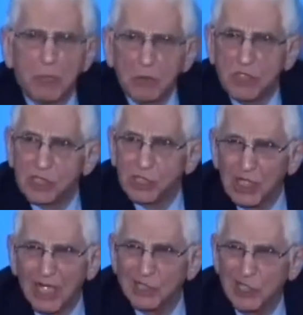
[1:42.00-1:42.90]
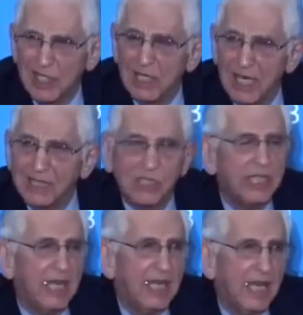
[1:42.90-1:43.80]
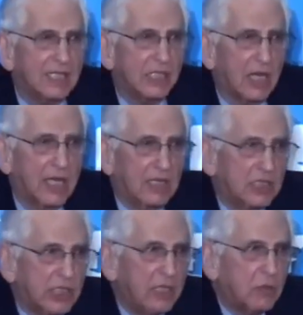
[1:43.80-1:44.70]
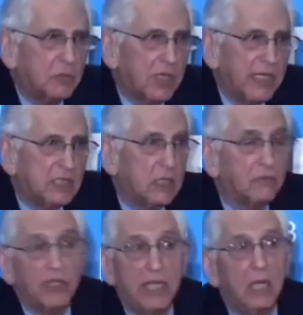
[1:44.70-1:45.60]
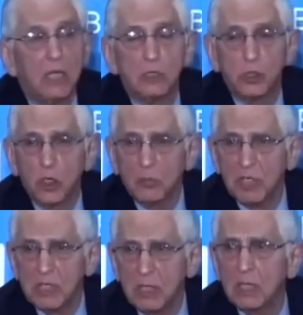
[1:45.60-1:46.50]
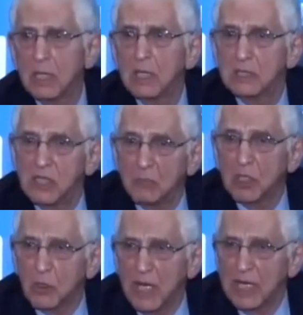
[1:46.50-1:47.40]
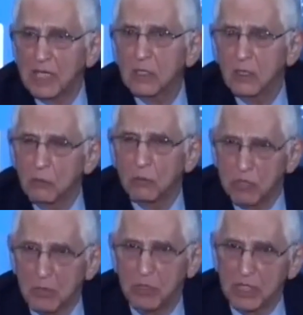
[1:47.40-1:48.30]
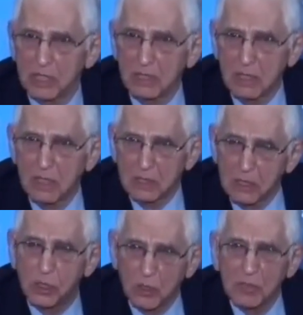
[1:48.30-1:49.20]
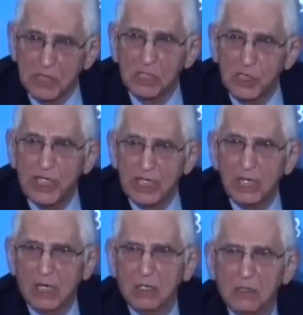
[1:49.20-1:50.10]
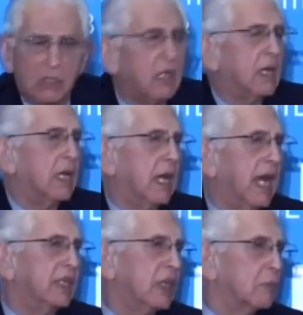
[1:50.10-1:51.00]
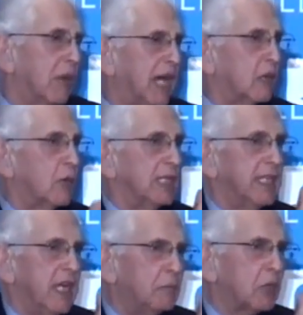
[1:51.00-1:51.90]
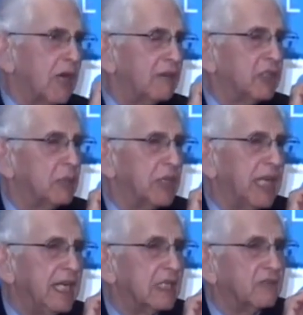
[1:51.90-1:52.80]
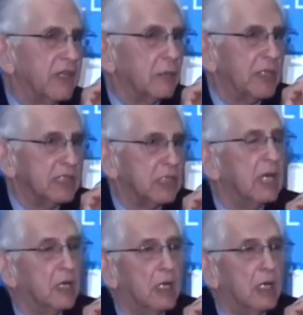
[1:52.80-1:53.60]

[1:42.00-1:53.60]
about the Stasi, S-T-A-S-I, the secret police of the German Democratic Republic, the GDR. And their motto at the epigraph at the beginning of the film is,